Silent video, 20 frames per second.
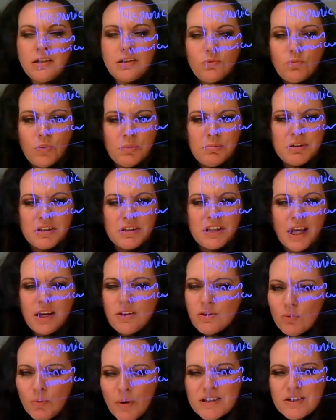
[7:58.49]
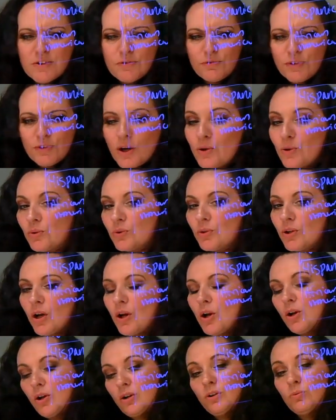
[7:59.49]
women gain the right to vote?
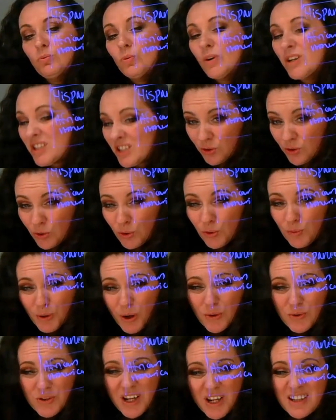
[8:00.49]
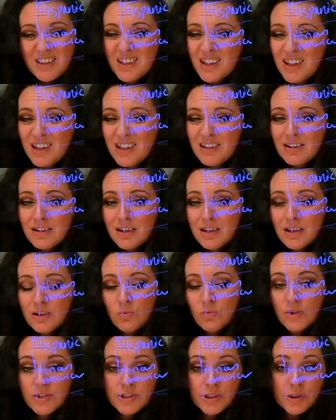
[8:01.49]
Was it protesting?
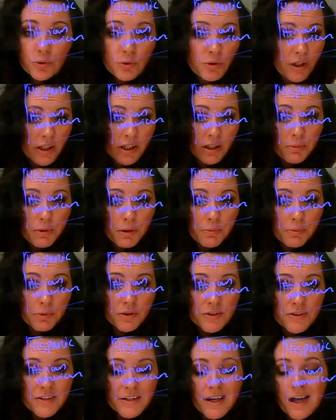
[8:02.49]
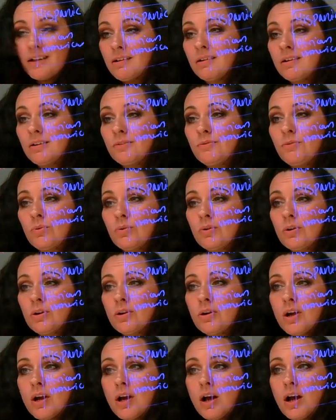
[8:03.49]
Was it through getting people to sign on
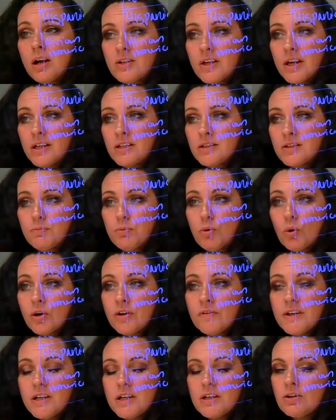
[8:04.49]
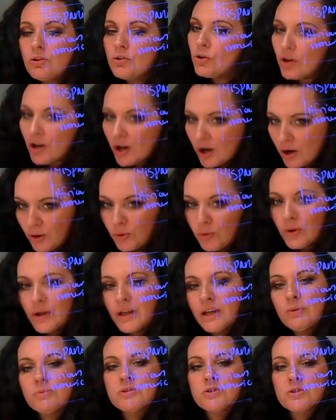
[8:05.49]
in support of it? No,
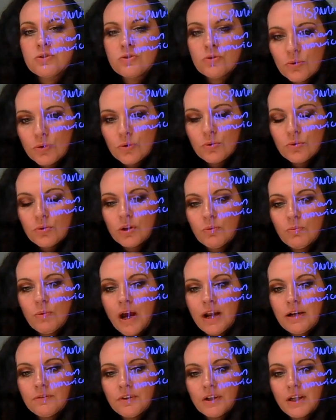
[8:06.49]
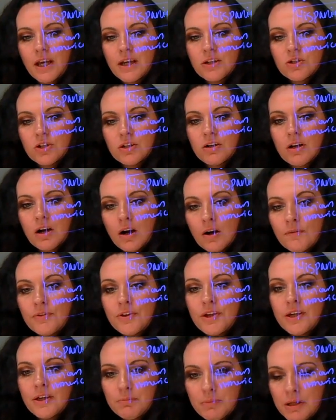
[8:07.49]
it was through the ratification of
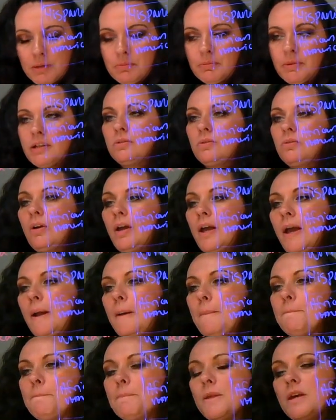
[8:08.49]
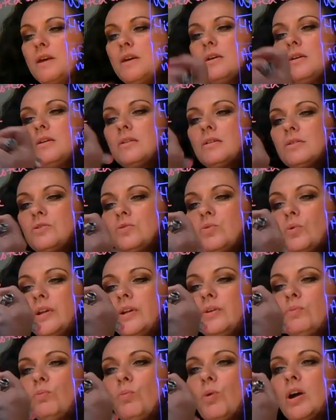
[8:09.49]
the amendment. Okay.
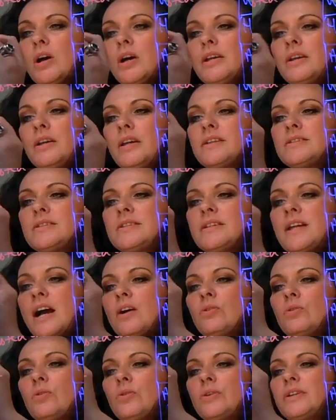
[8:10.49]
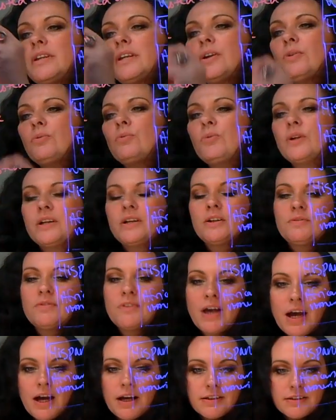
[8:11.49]
21 is now going to get rid of
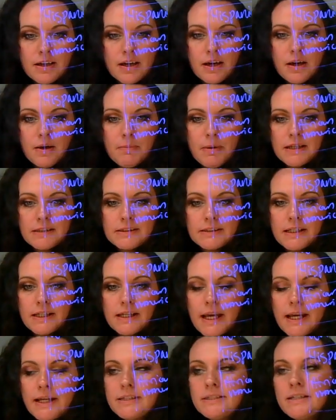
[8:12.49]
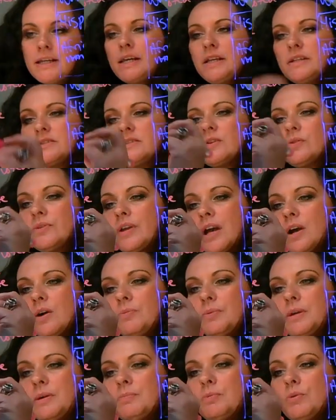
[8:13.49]
that pesky 18. So now
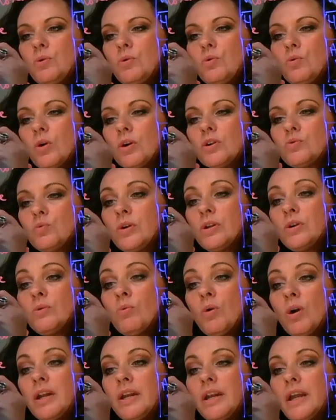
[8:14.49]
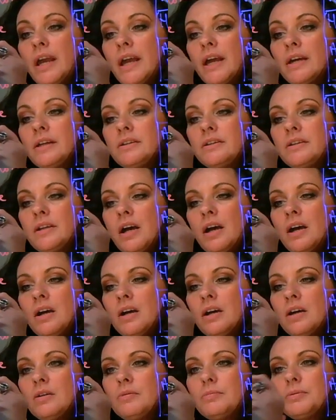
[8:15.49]
people who are 21 and
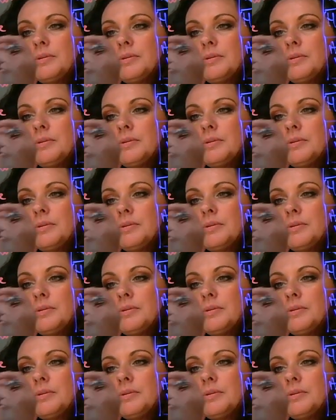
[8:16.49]
up